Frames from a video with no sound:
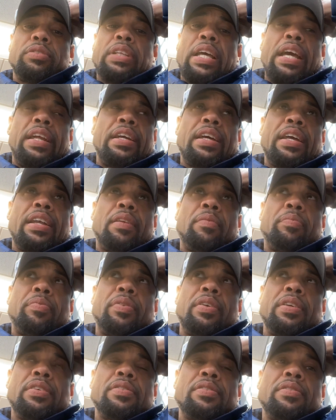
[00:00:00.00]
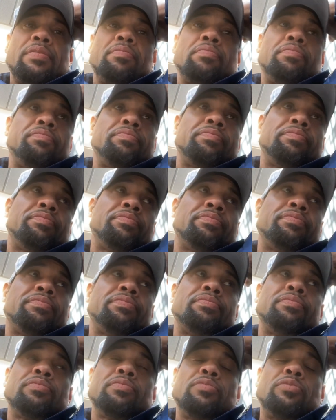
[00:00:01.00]
Dad got out of prison,
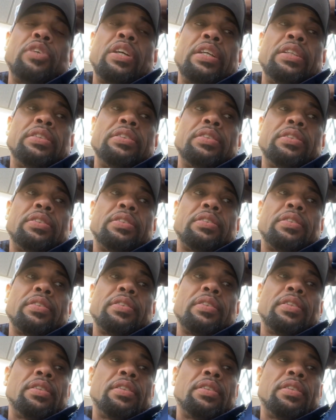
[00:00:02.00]
racist.